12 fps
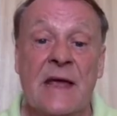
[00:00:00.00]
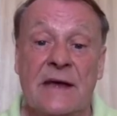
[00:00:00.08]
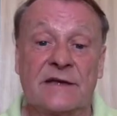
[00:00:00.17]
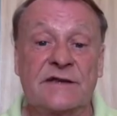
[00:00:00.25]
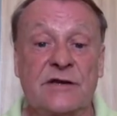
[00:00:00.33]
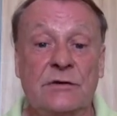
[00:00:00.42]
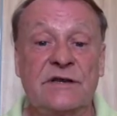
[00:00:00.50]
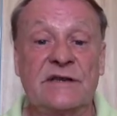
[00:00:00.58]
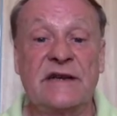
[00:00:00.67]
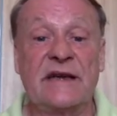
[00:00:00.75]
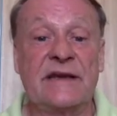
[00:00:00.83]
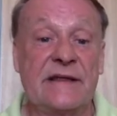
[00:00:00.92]
And so
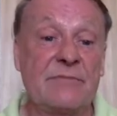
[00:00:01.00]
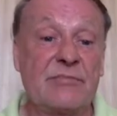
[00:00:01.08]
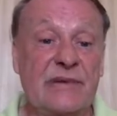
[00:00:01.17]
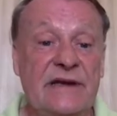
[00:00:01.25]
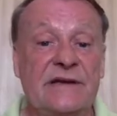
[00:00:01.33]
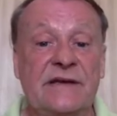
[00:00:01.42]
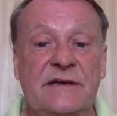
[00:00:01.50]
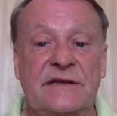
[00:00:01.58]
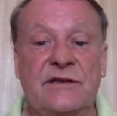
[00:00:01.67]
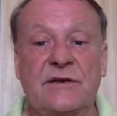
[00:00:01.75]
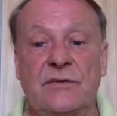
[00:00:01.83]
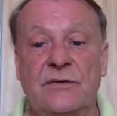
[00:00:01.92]
today that brings us
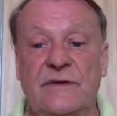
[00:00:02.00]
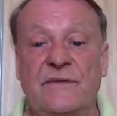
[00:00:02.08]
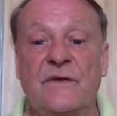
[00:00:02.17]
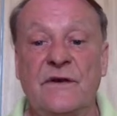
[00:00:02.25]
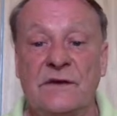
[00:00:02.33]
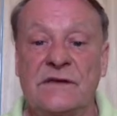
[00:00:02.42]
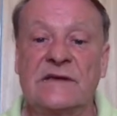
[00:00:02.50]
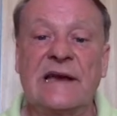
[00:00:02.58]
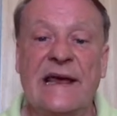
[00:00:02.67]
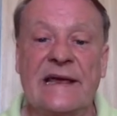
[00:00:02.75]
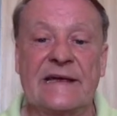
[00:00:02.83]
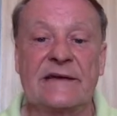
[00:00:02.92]
to the first
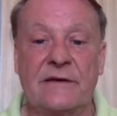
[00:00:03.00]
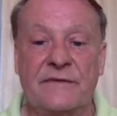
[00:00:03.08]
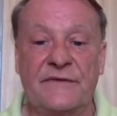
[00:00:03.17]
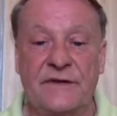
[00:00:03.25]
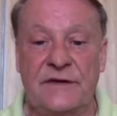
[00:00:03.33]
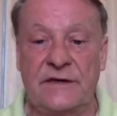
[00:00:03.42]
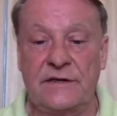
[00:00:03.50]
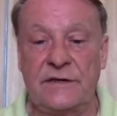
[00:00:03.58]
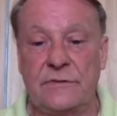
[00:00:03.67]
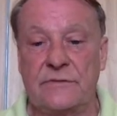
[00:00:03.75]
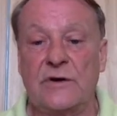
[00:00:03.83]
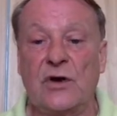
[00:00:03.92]
leg of the
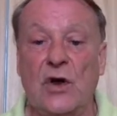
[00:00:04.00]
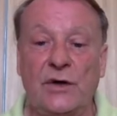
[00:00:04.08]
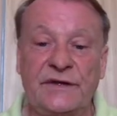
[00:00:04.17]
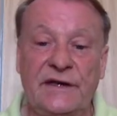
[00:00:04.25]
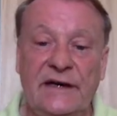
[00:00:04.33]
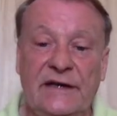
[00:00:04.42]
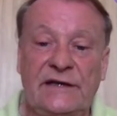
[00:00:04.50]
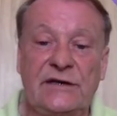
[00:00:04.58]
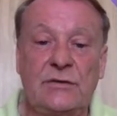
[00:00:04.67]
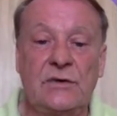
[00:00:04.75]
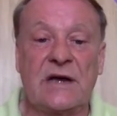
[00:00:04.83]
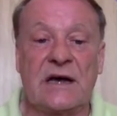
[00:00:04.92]

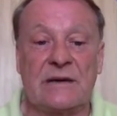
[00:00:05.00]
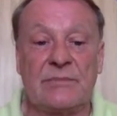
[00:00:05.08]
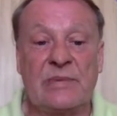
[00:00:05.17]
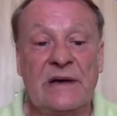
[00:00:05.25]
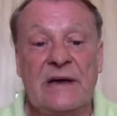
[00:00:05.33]
Eurocontinental Cup